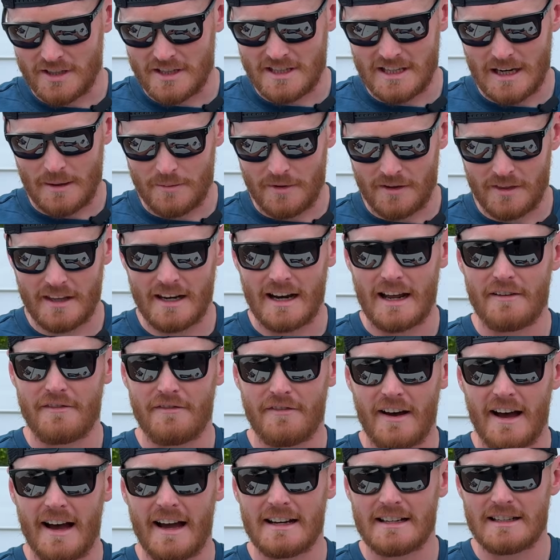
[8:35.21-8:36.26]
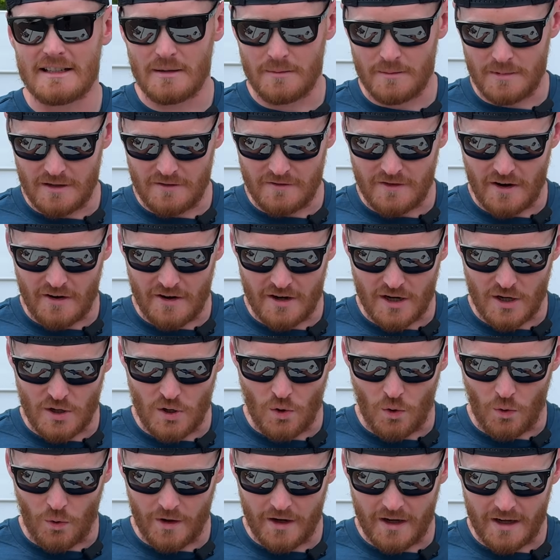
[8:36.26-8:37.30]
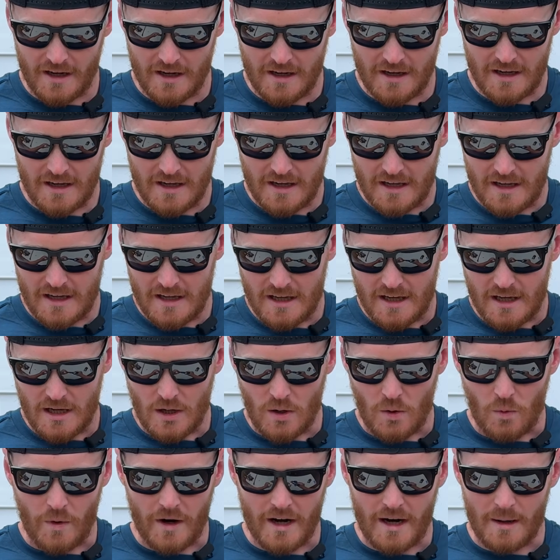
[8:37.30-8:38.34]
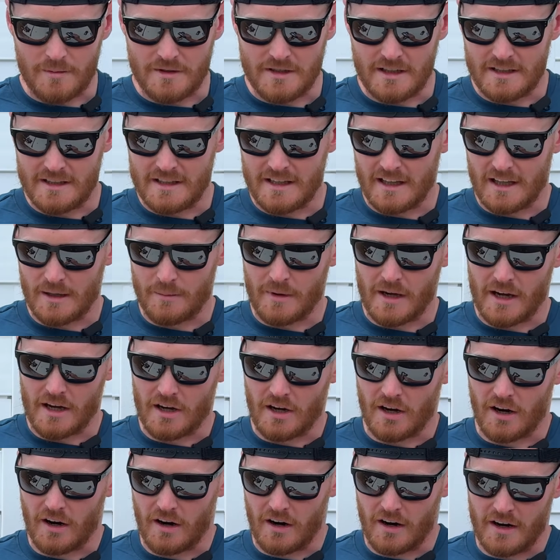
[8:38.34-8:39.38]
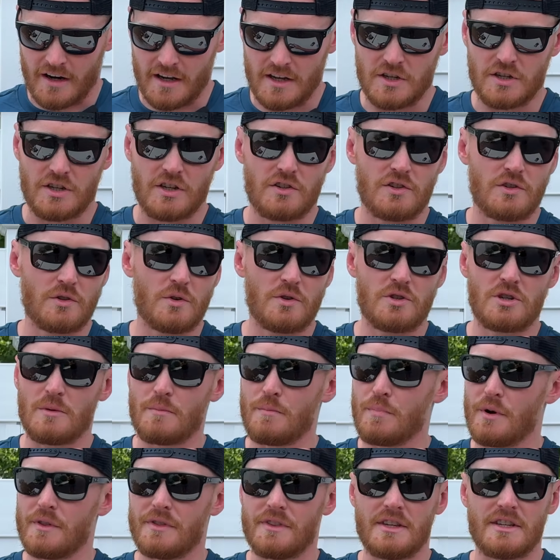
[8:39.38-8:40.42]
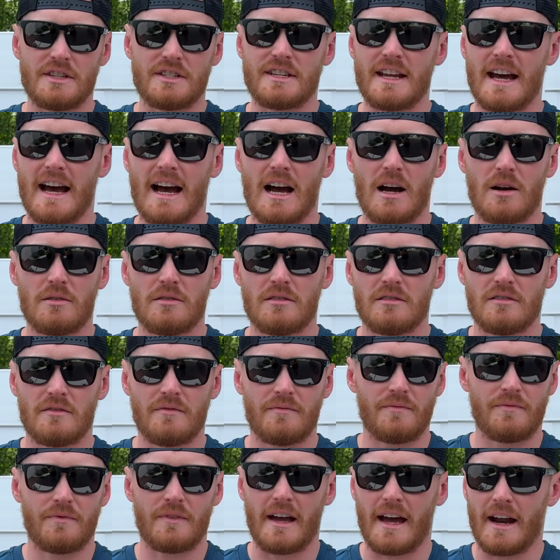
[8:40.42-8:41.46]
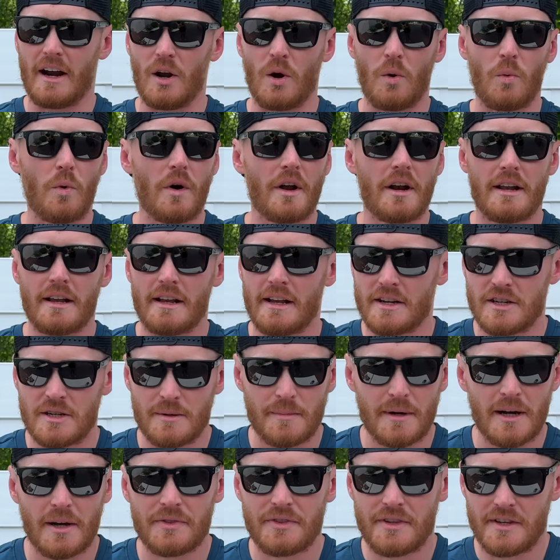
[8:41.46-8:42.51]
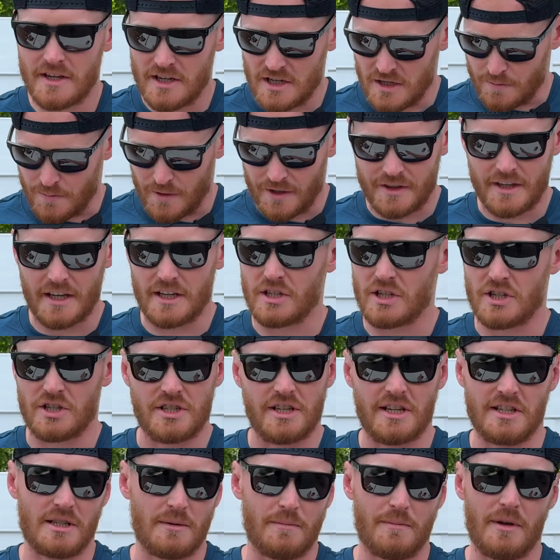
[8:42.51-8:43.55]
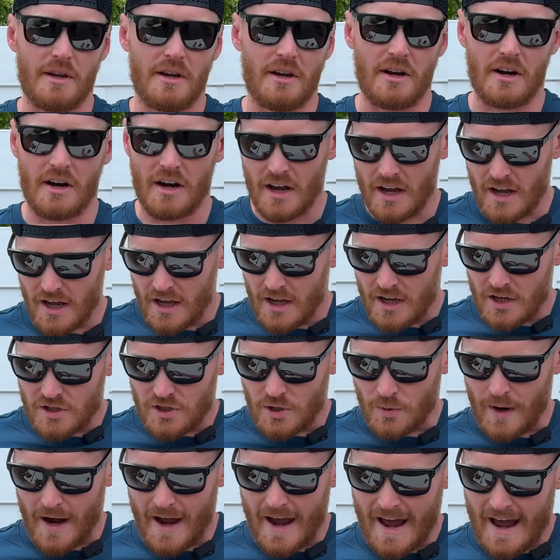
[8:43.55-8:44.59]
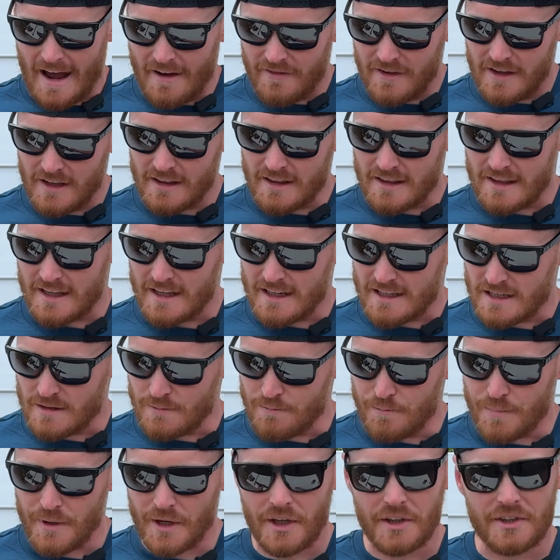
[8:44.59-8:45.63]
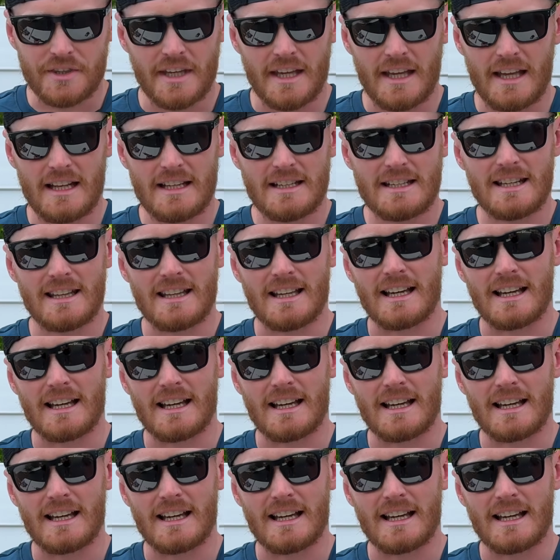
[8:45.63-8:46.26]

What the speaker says: something that I find to be very annoying when I'm detailing my car, is as soon as you put these down, I don't know what it is about these, but they just disappear. So having this built into the